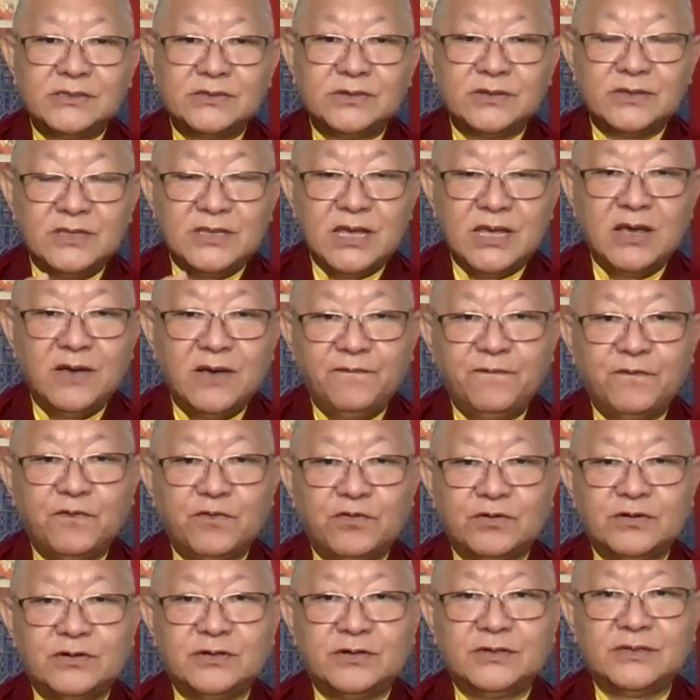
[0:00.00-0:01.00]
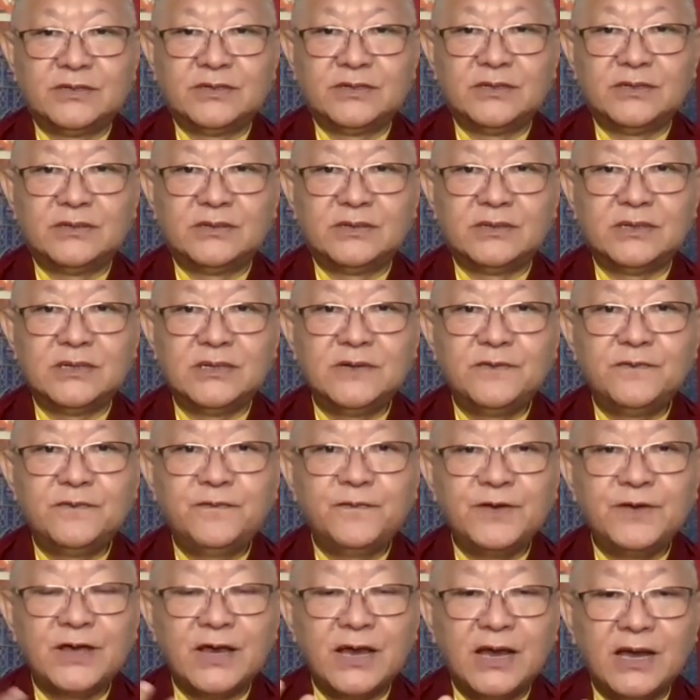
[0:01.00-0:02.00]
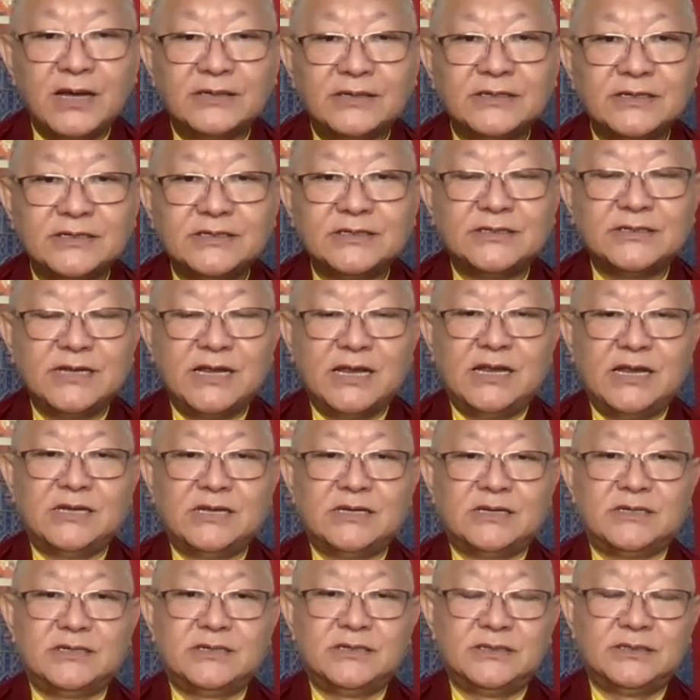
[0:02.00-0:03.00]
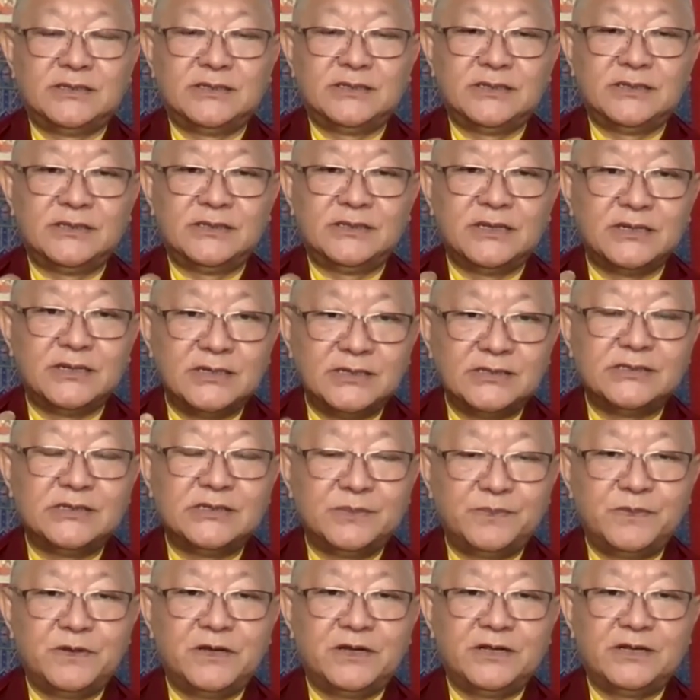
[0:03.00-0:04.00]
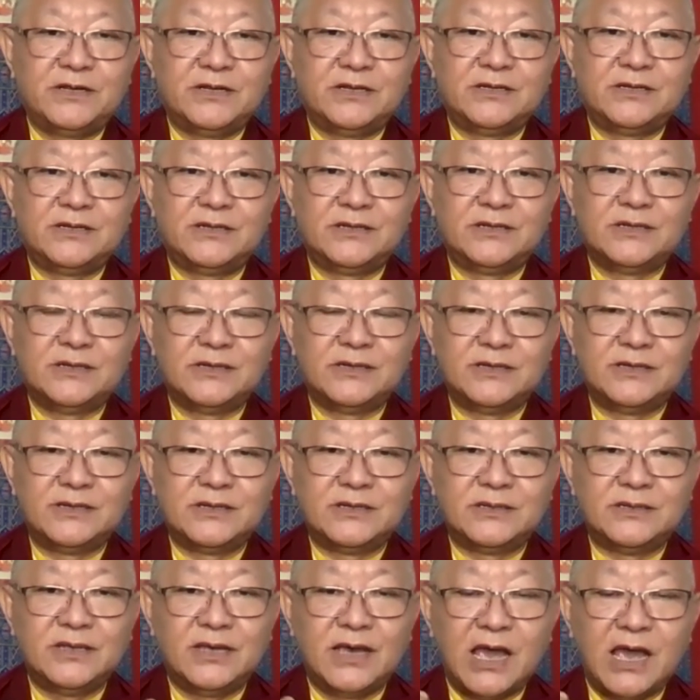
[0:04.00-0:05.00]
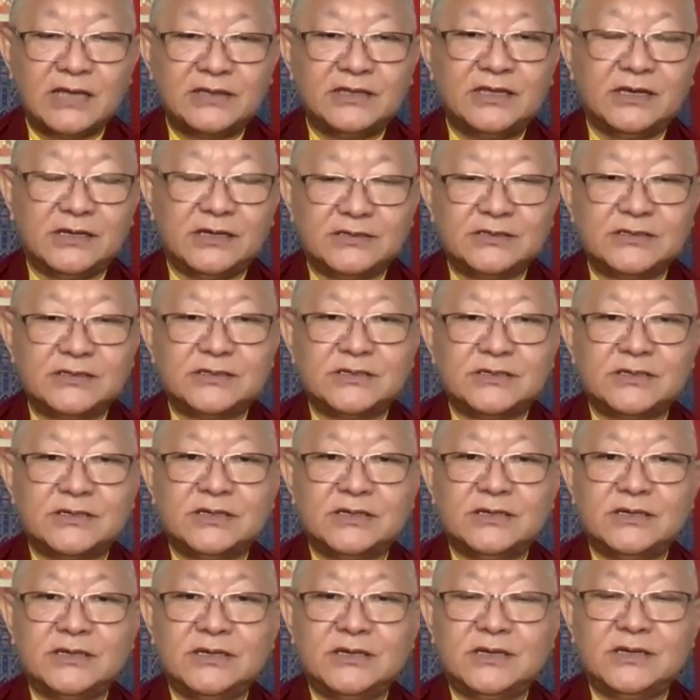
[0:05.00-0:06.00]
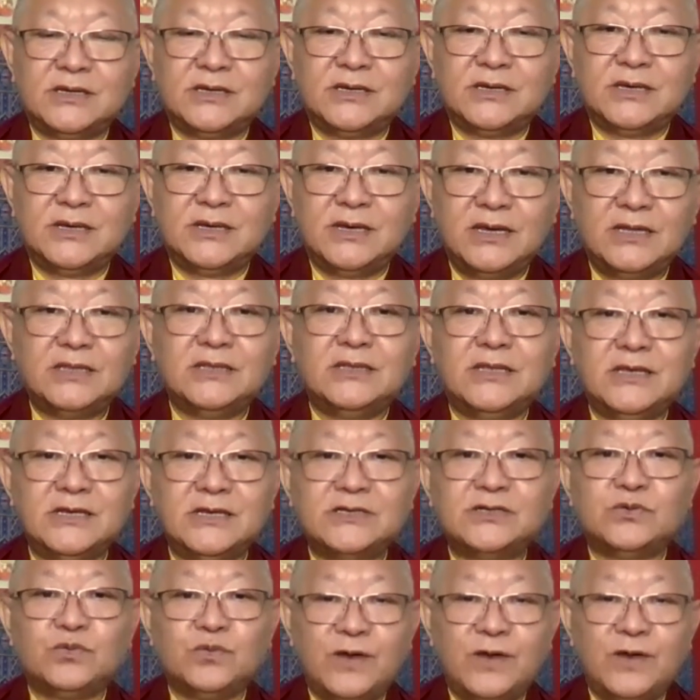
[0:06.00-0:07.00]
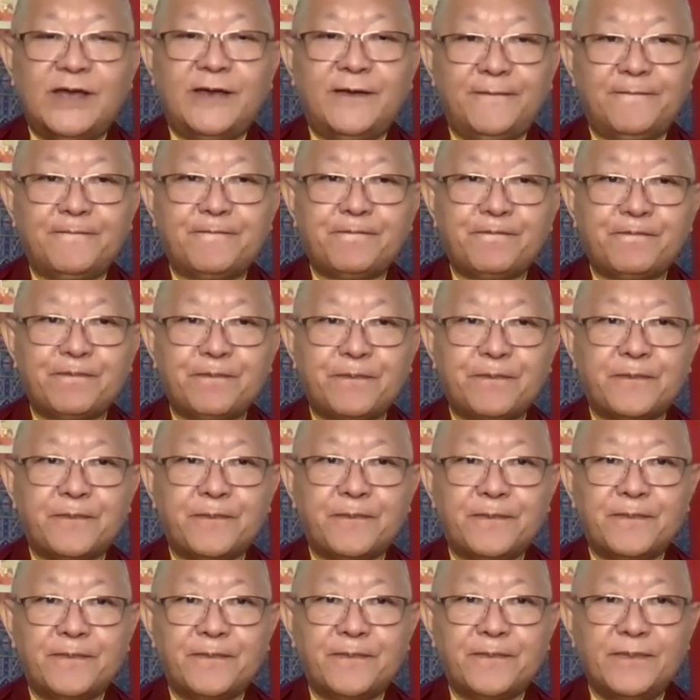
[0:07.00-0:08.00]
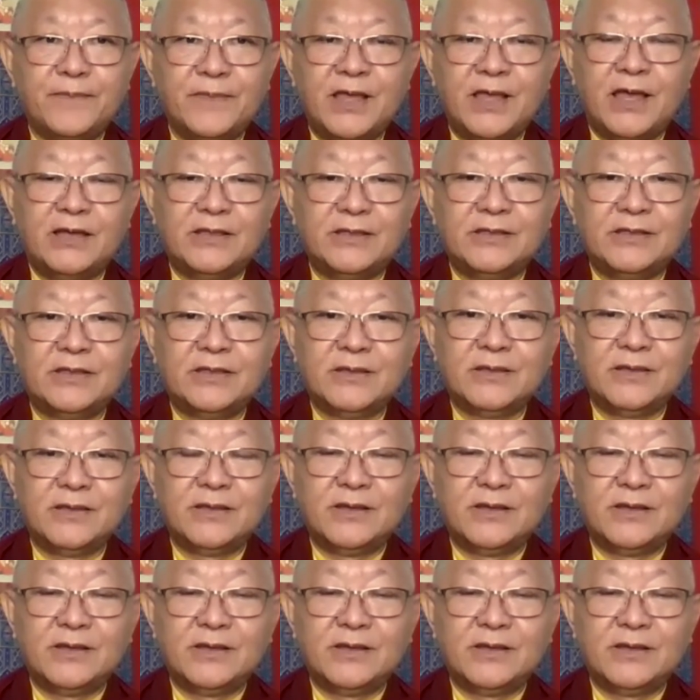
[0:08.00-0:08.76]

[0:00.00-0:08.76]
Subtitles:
So therefore, if we understand the discipline, the ethics in this way, then